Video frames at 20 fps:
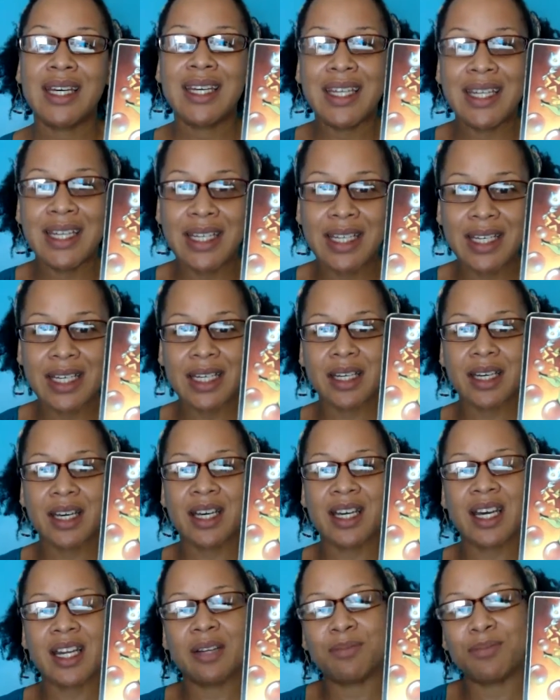I
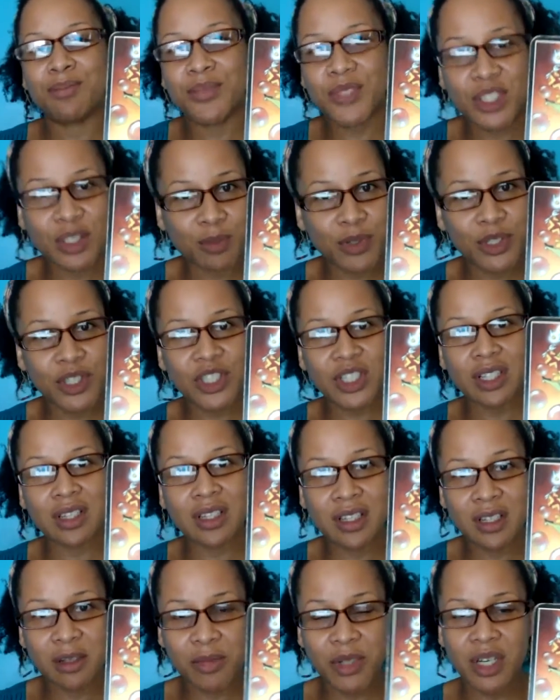gotta just push a
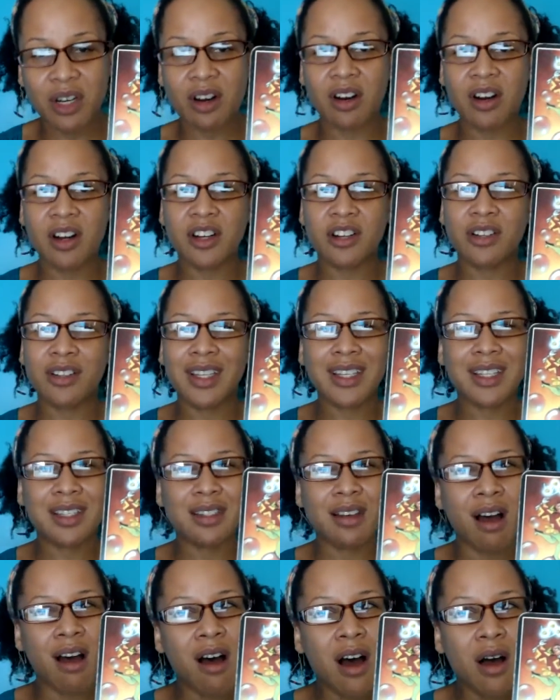little bit harder. Like
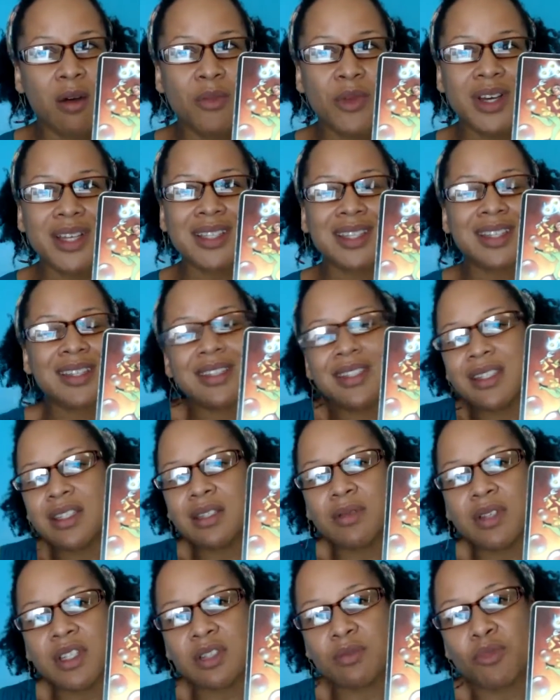
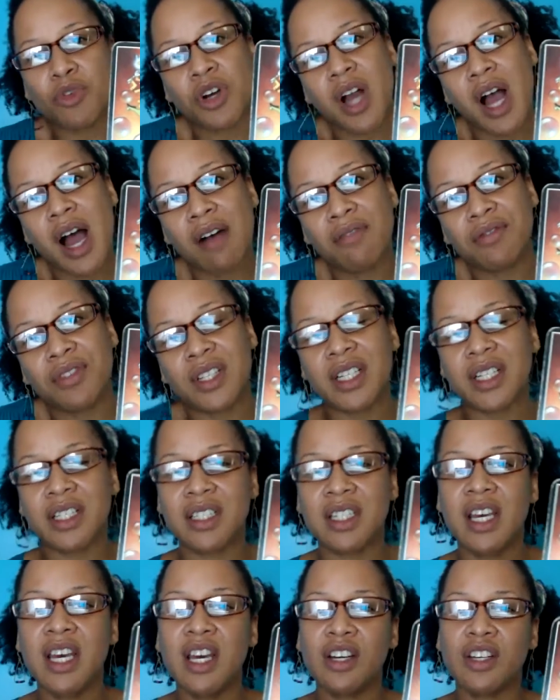it's more
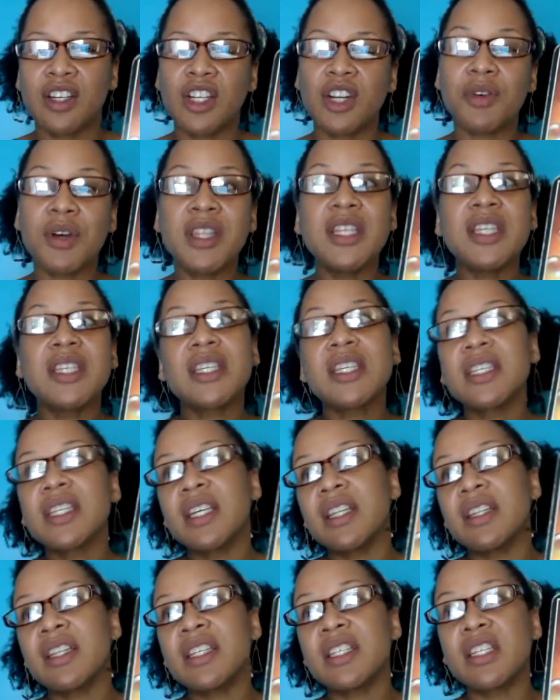conflict, you know. And this
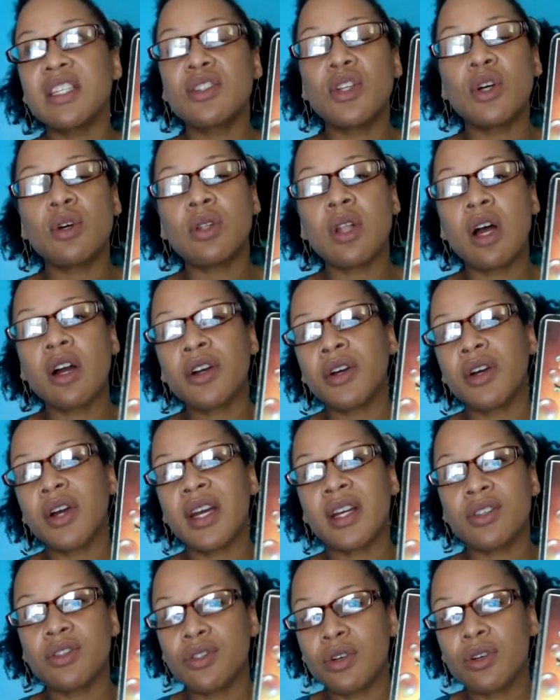is no longer
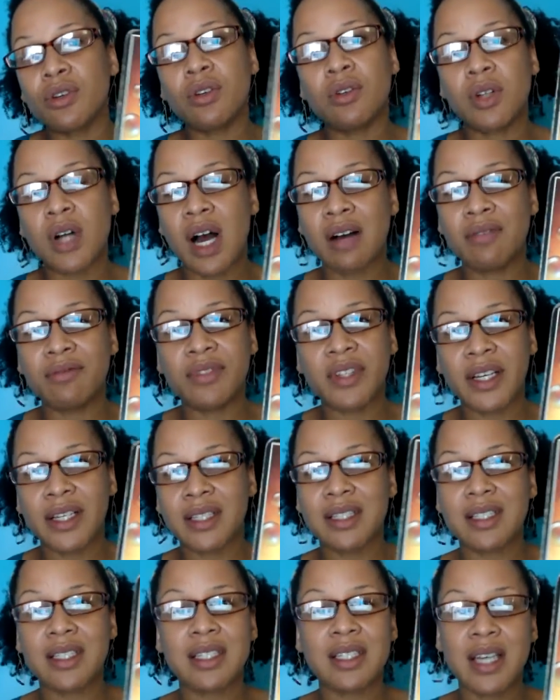external conflict.
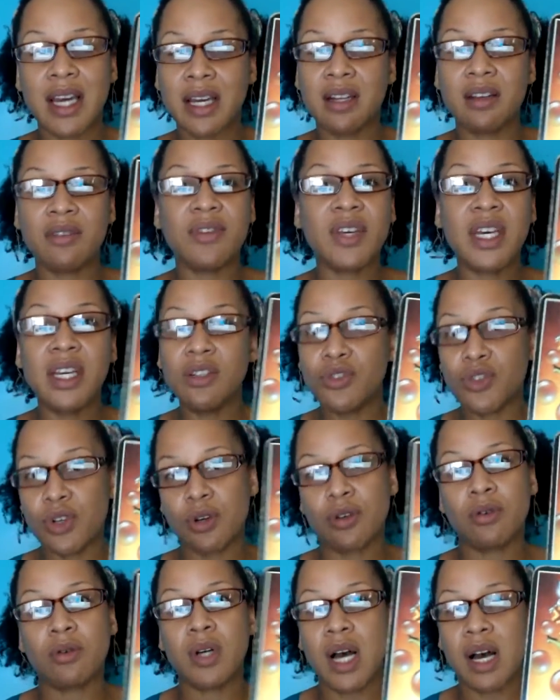This is kind of
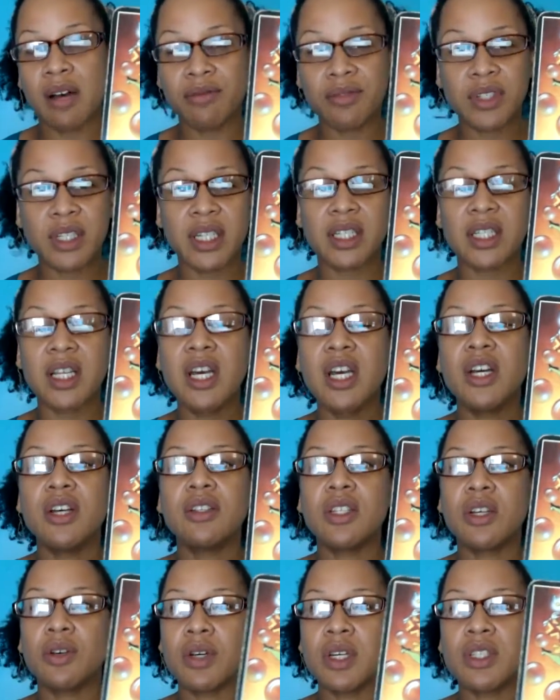internal conflict.
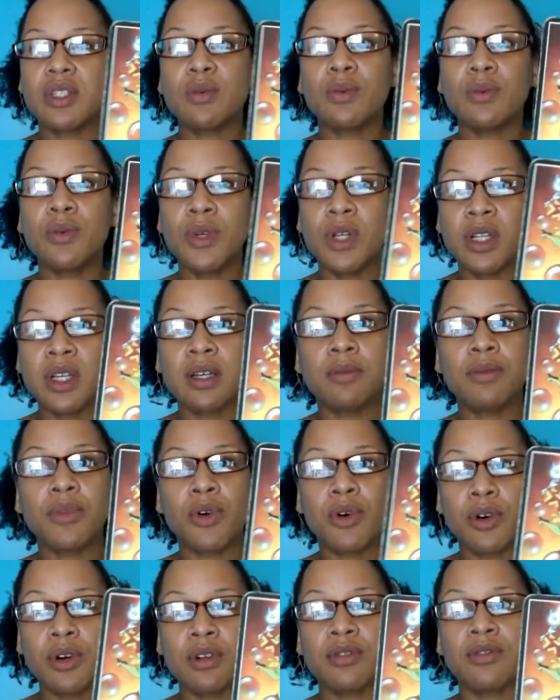So it's really
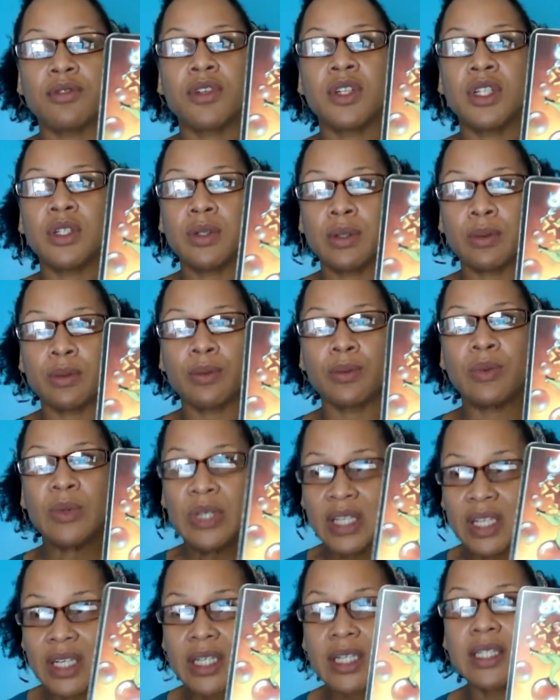important for you to
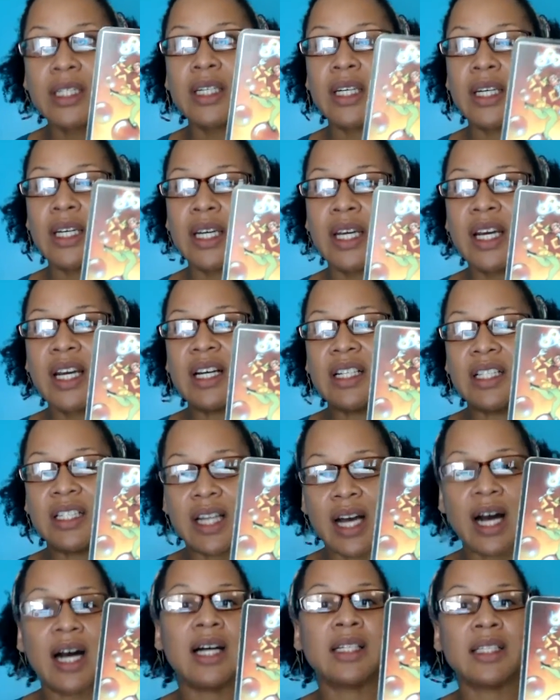really
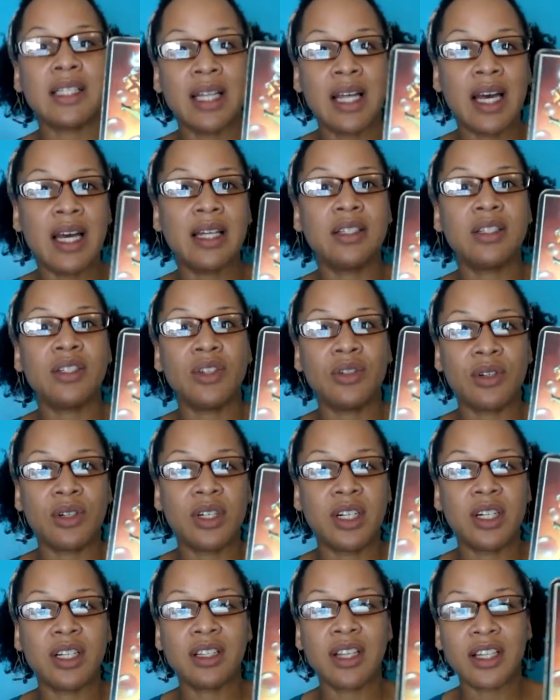not let
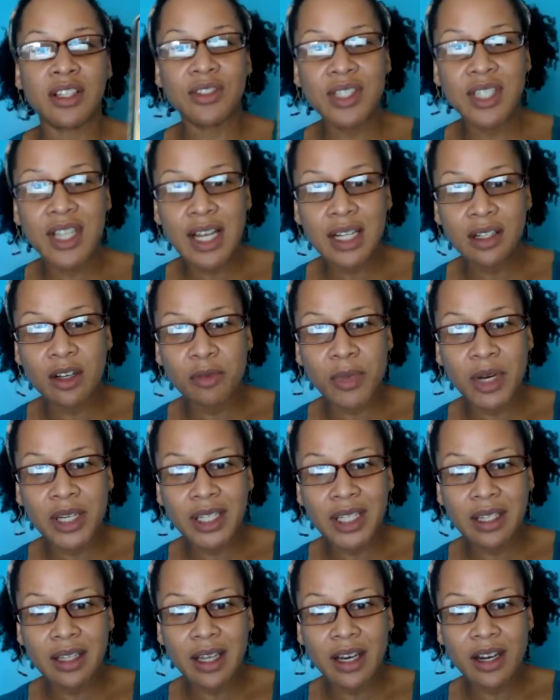your, like, you see that little
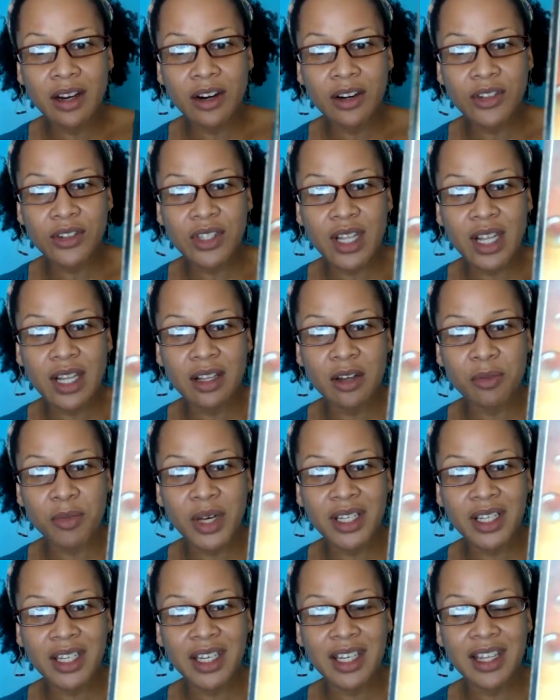monkey there? You see that little
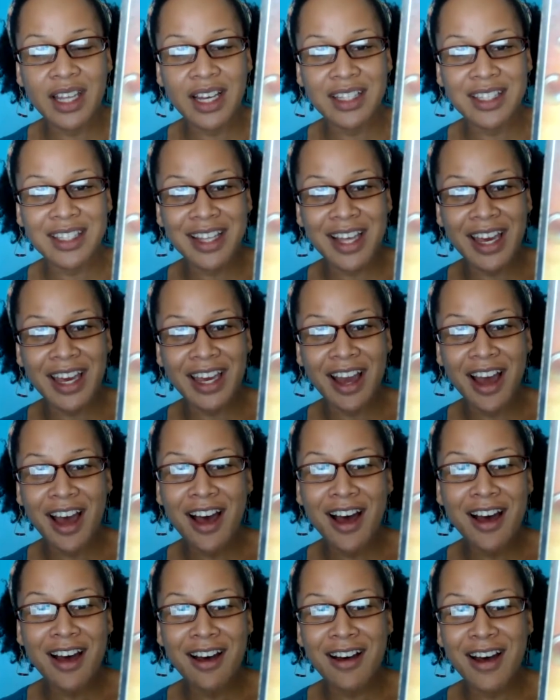monkey that's like,
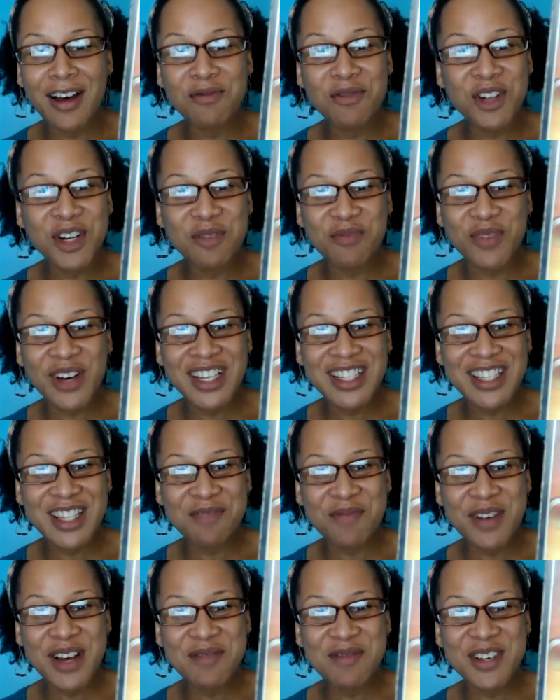I'm gonna bust the
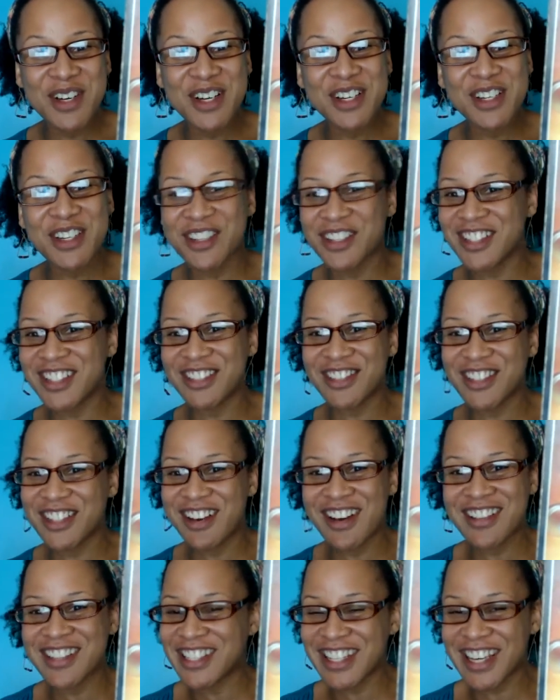bubble. You're doing
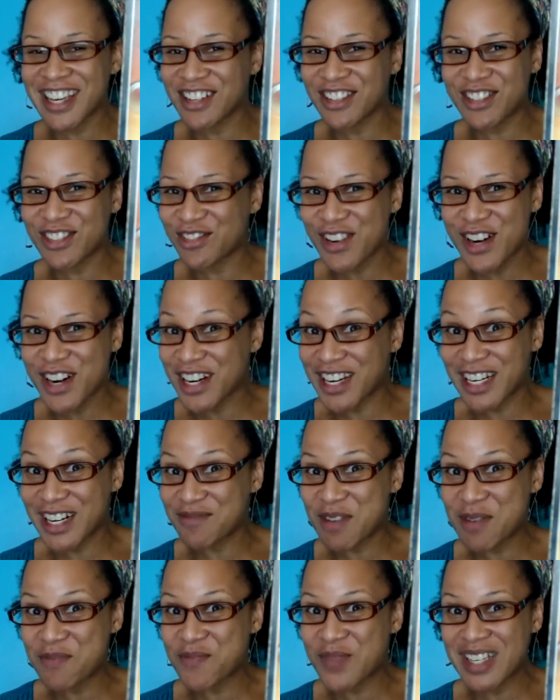all this extra work, and I'm
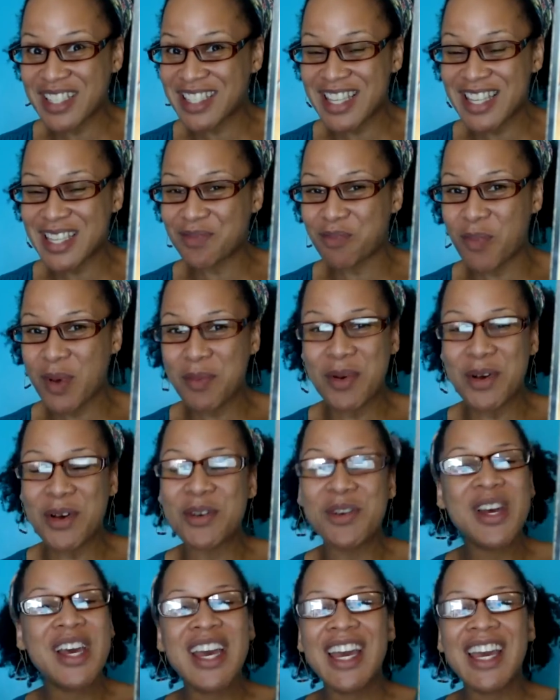gonna bust this
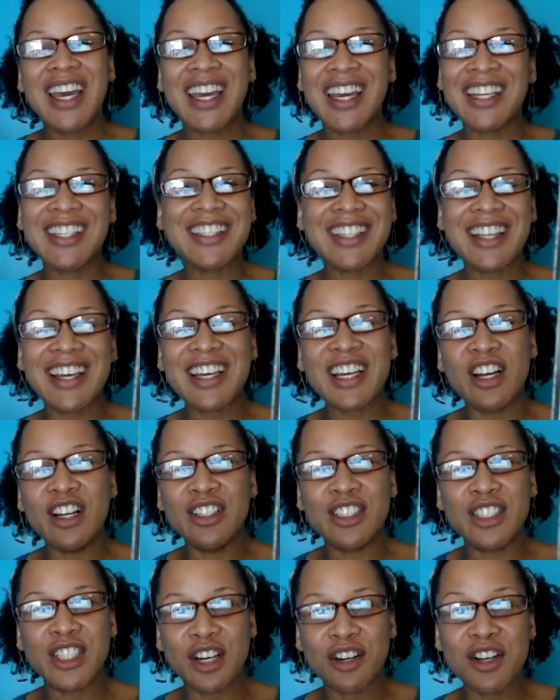bubble. It's like,
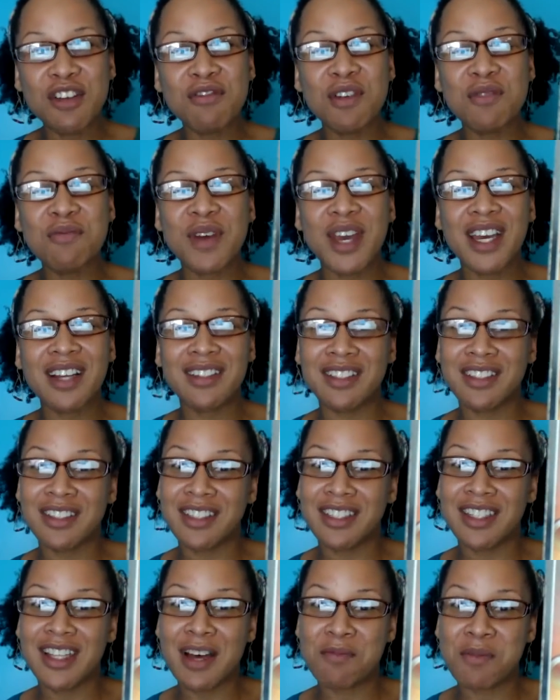don't even pay attention
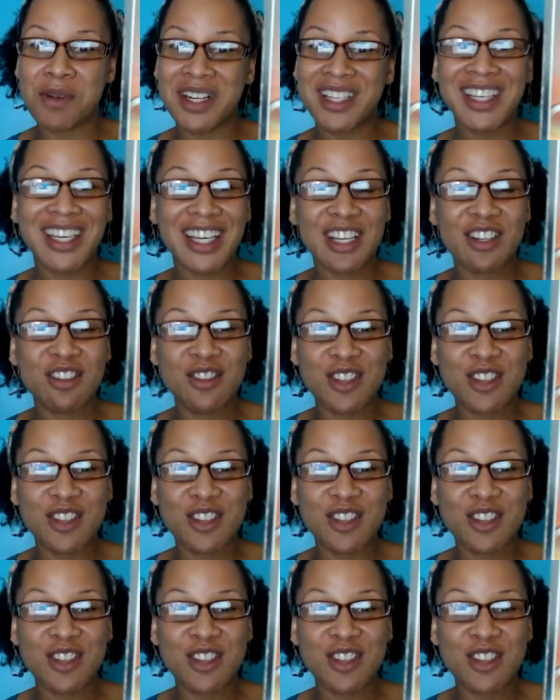to that monkey.